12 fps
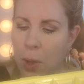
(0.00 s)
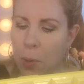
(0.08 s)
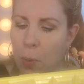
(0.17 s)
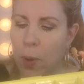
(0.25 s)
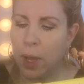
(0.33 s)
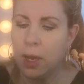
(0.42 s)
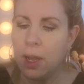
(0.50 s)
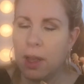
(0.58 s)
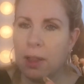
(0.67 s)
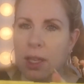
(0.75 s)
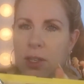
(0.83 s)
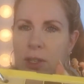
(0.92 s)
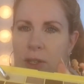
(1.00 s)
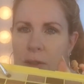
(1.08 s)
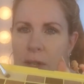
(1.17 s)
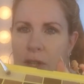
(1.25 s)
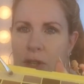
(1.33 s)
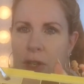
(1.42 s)
one, let's just do
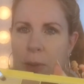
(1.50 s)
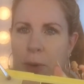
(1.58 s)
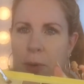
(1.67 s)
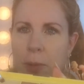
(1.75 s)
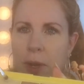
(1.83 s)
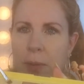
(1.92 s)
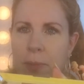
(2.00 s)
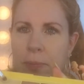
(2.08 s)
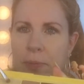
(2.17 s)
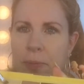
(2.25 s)
the shimmer one.